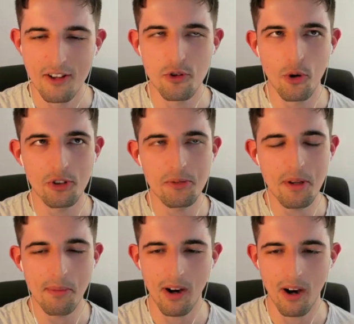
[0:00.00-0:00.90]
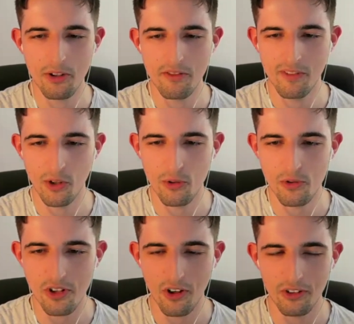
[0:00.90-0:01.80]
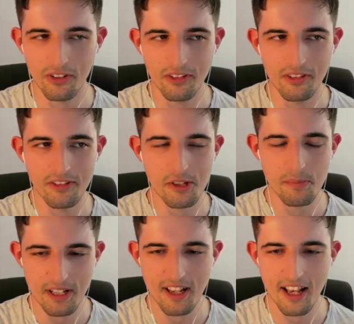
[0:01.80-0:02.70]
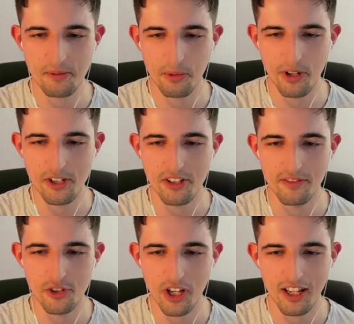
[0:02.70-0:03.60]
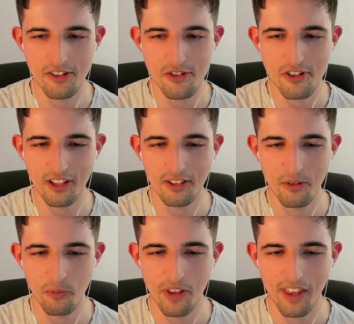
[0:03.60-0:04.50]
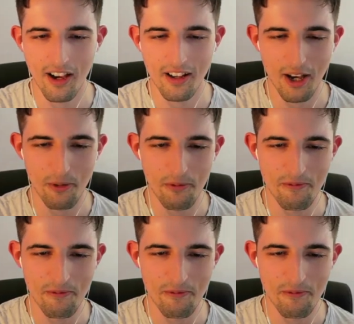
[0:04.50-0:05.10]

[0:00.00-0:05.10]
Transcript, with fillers: Talk to me about how your views on space exploration have changed and where they are now.